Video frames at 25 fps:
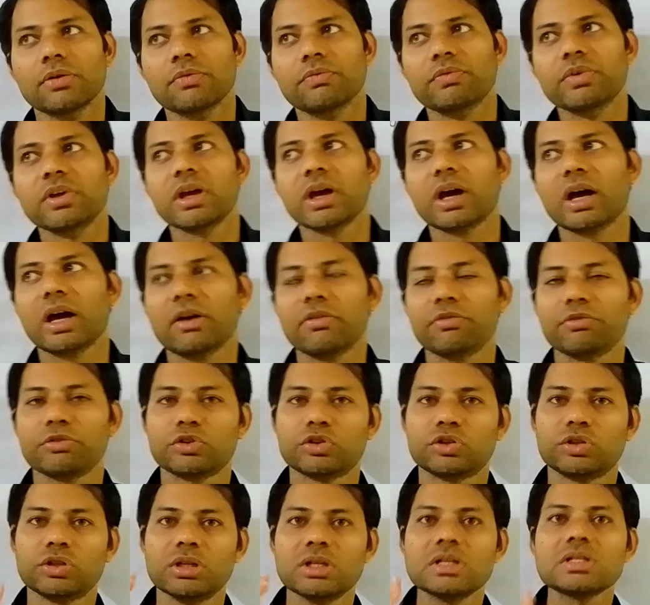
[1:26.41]
we
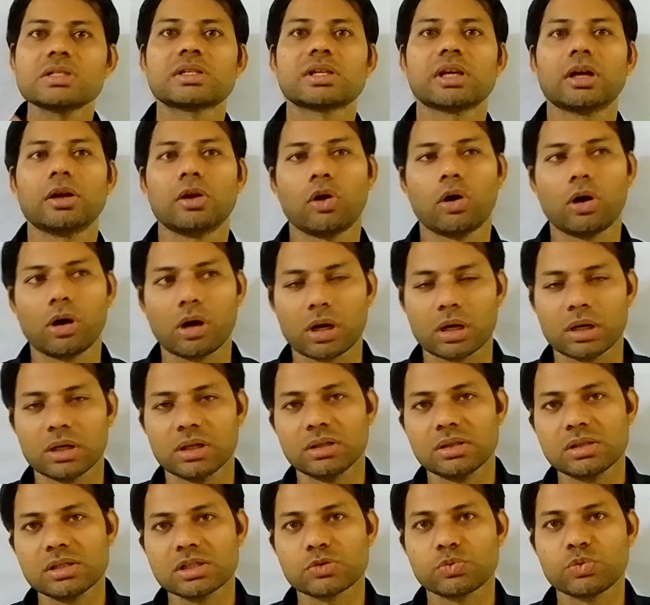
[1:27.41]
have three cell
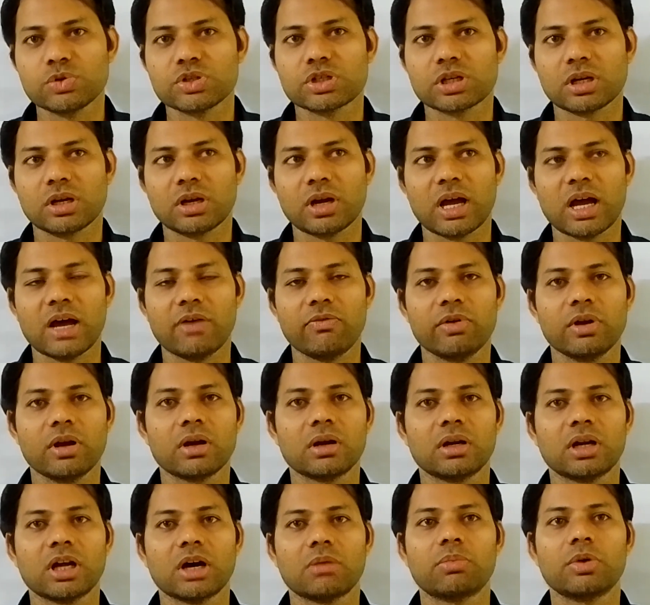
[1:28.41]
organelles which are
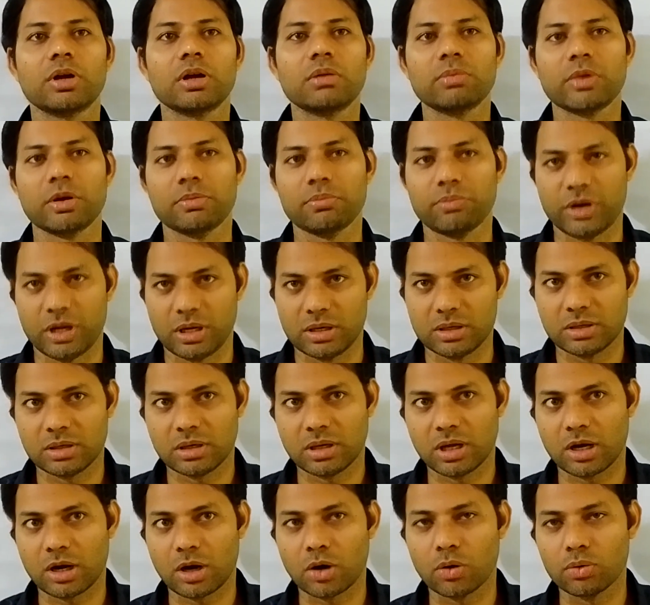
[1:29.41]
having double membrane
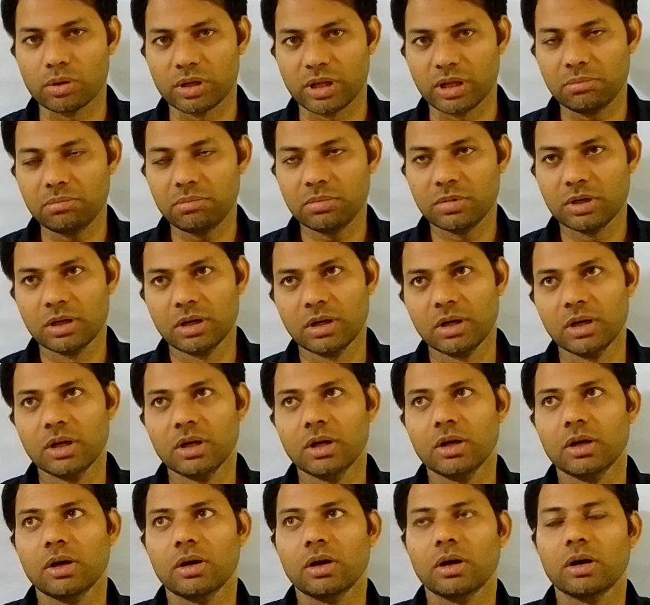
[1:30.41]
around them.
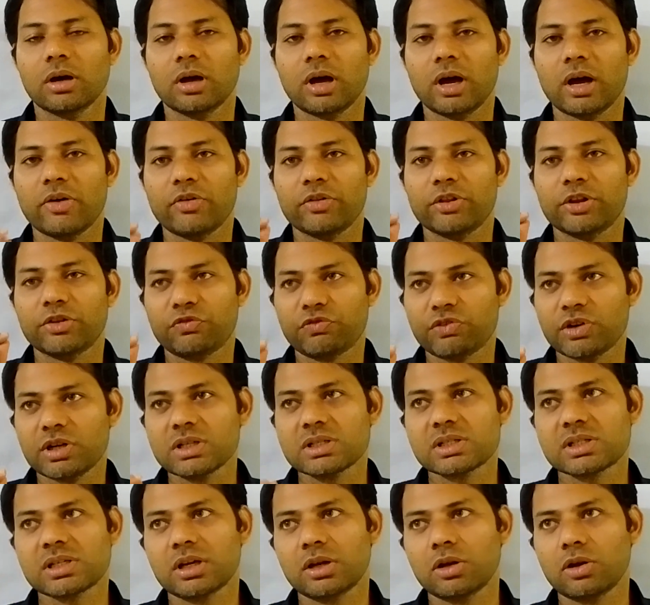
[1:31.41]
The
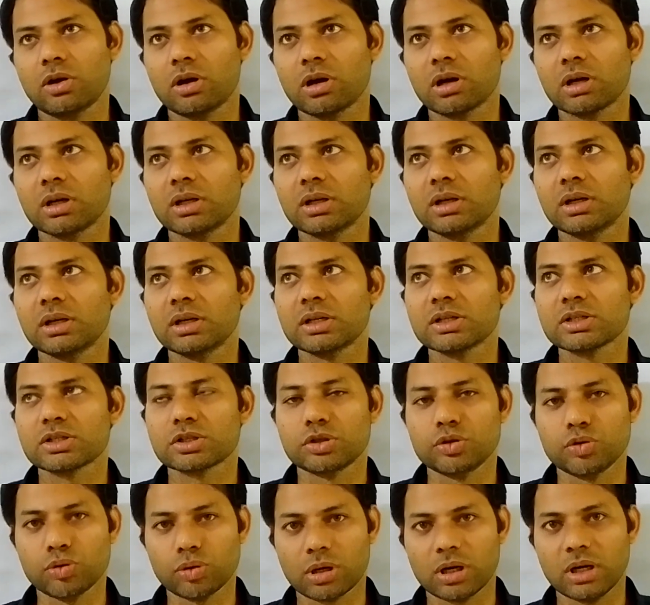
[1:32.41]
first cell organelle is
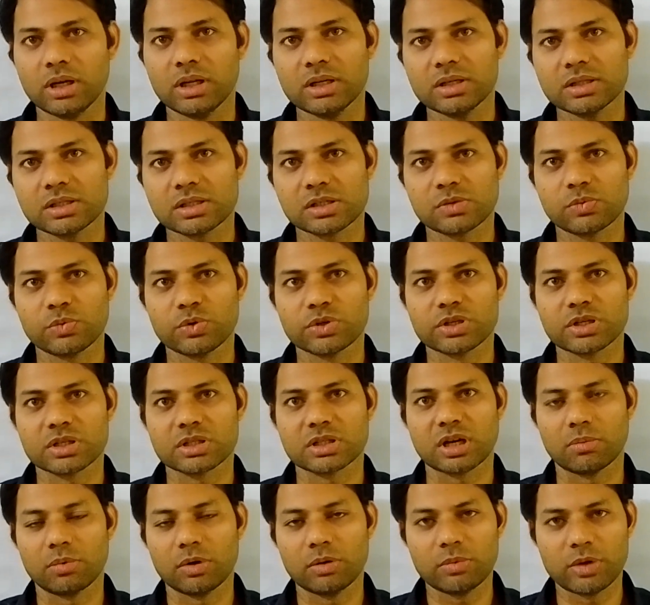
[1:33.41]
nucleus, which is
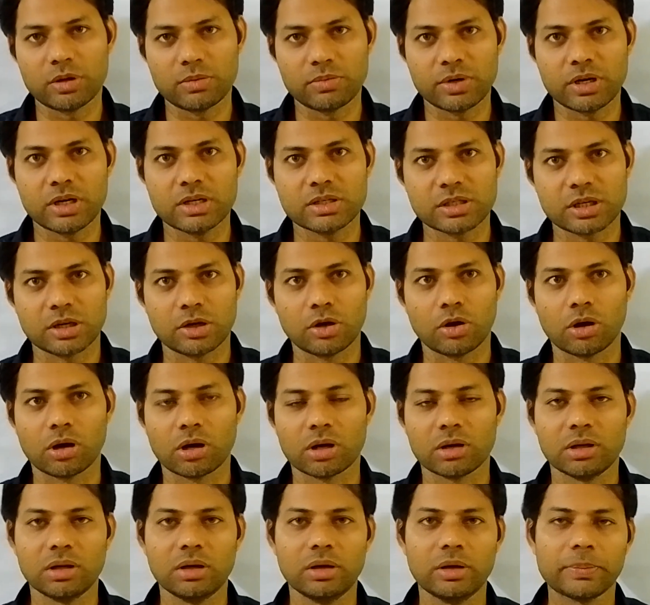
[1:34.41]
double membrane cell
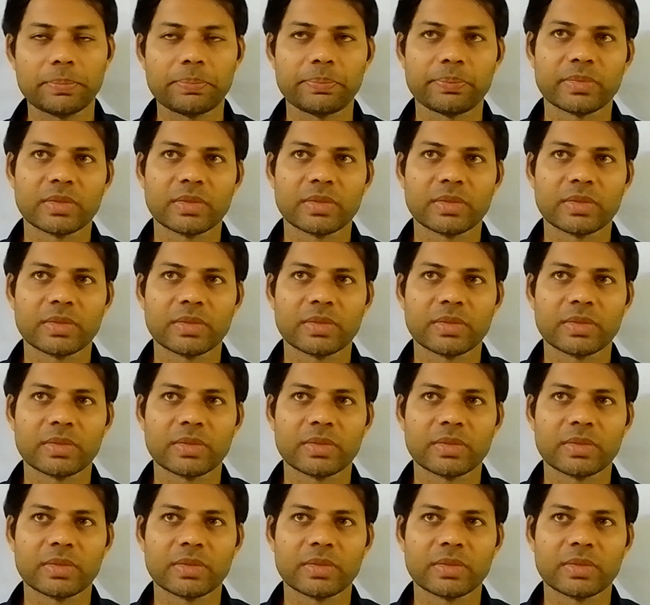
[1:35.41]
organelle.